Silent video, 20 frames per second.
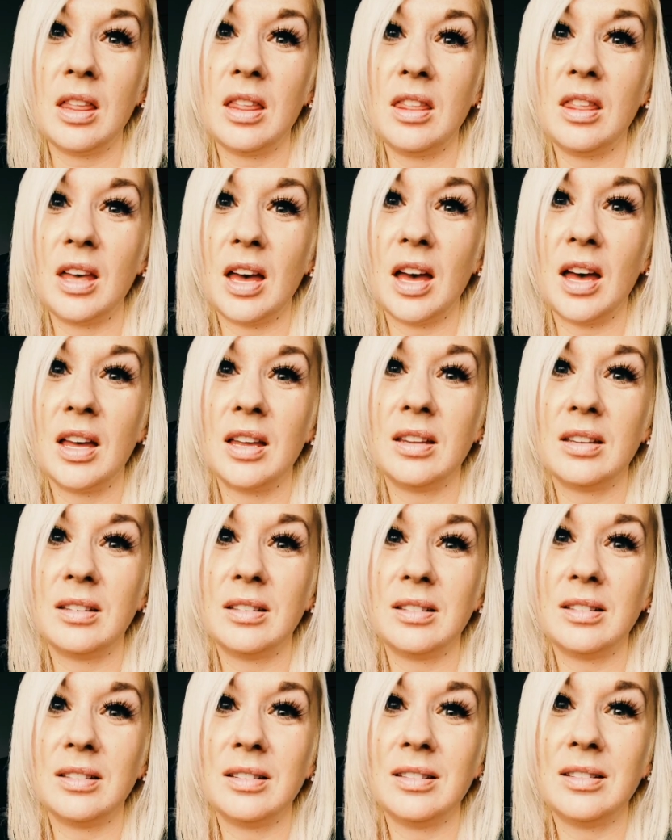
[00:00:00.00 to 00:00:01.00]
that
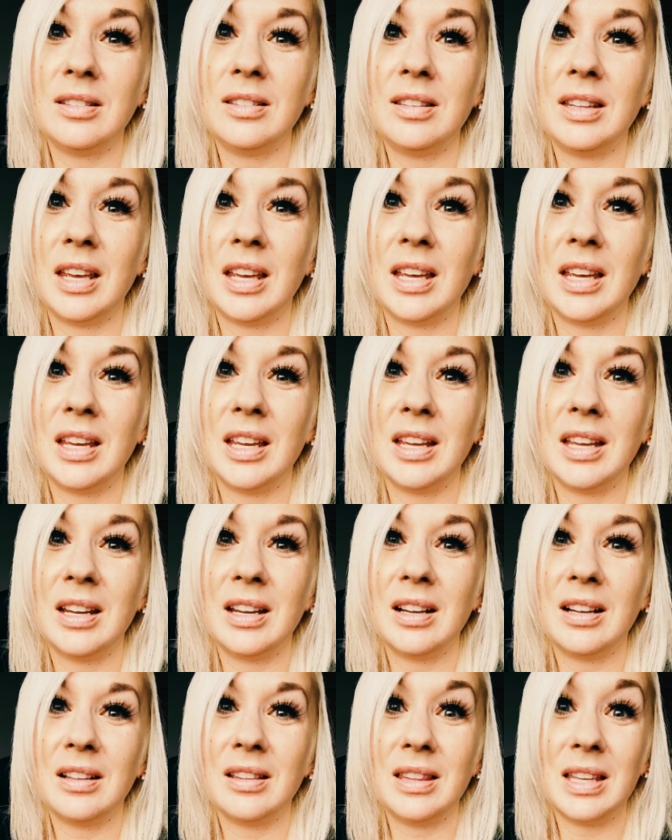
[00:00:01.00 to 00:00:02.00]

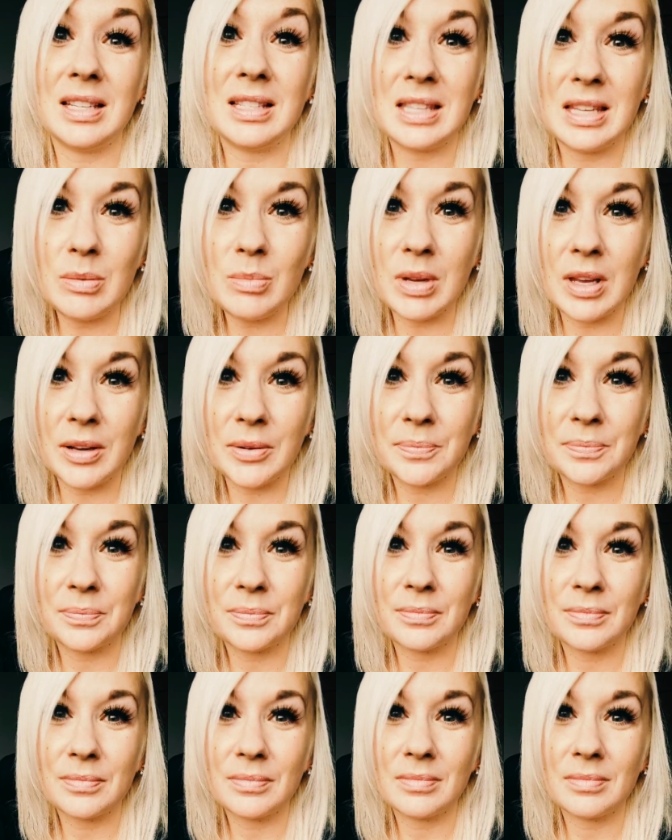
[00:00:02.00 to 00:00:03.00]
they see me,
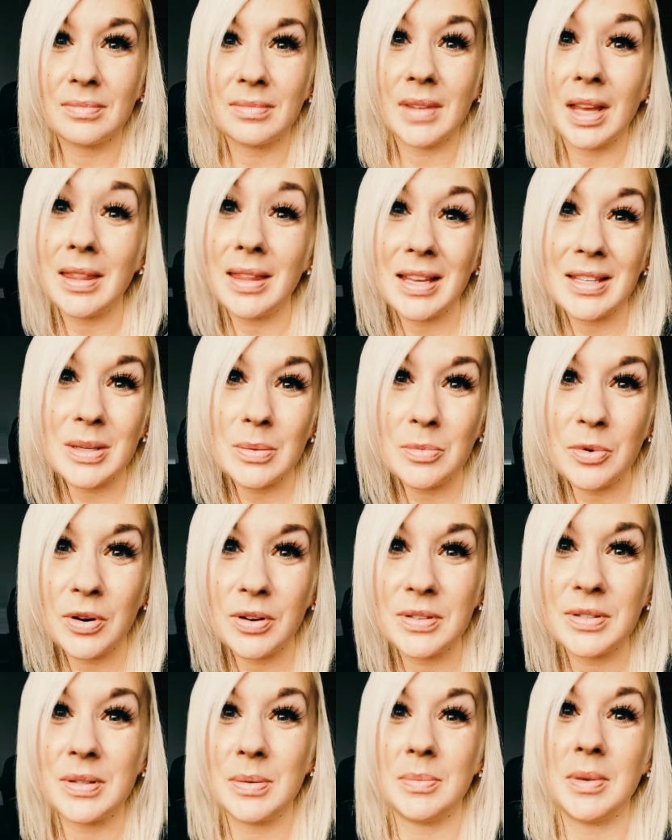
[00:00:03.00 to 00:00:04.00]
and that's
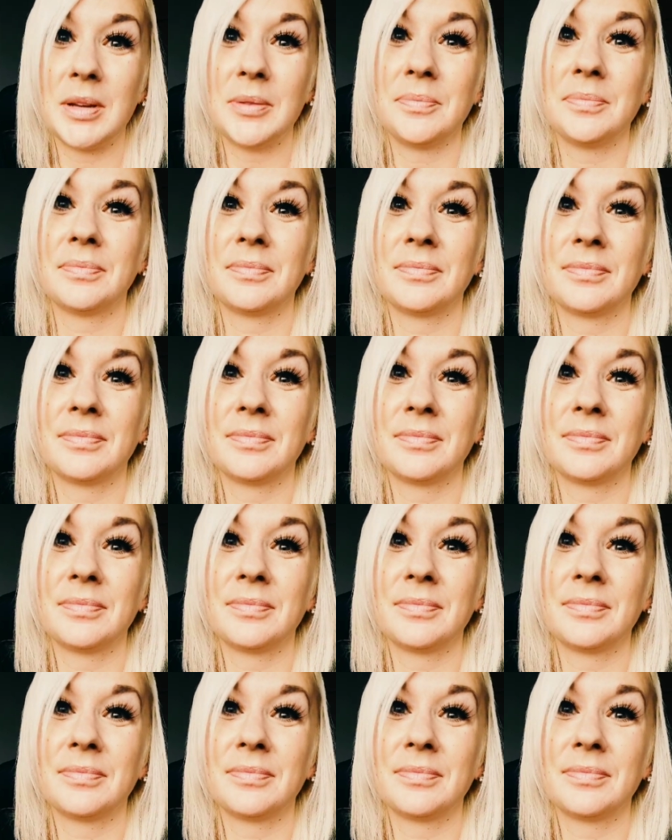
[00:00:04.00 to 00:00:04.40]
important to me.